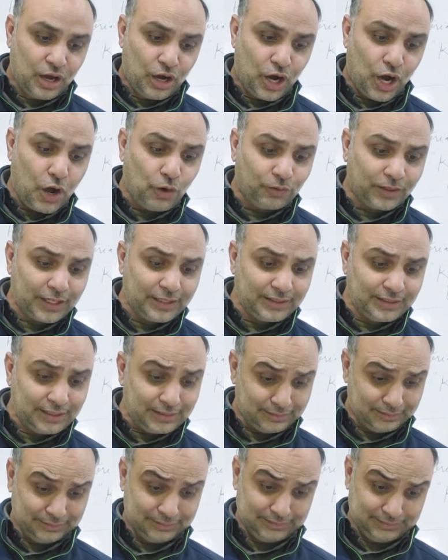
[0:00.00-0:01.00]
How can
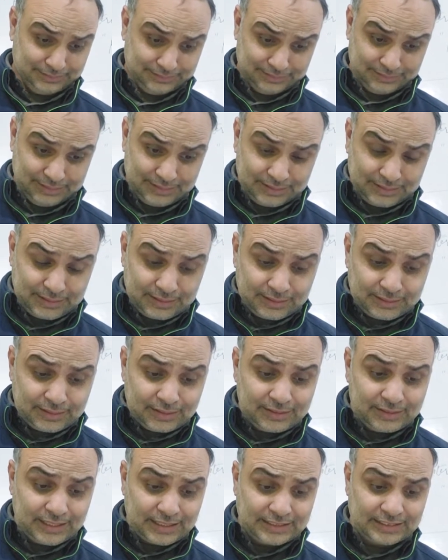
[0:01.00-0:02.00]
the
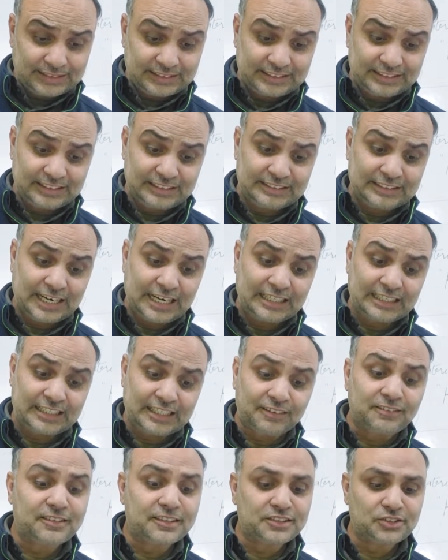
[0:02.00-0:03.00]
eternal necessity that
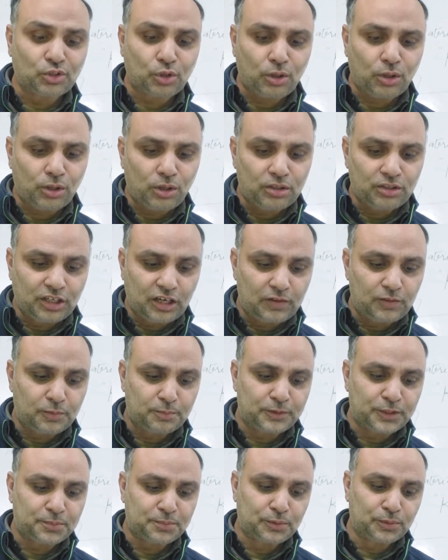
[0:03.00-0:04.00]
governs all
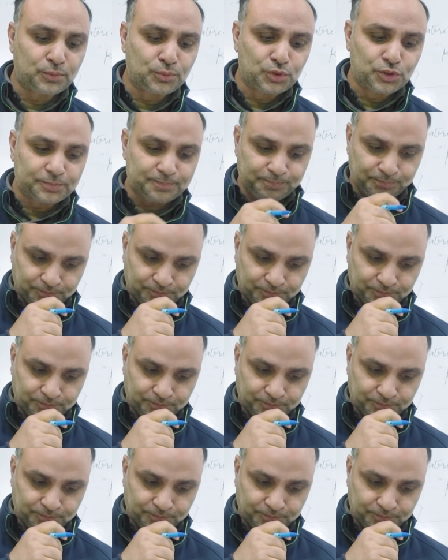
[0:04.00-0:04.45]
development produce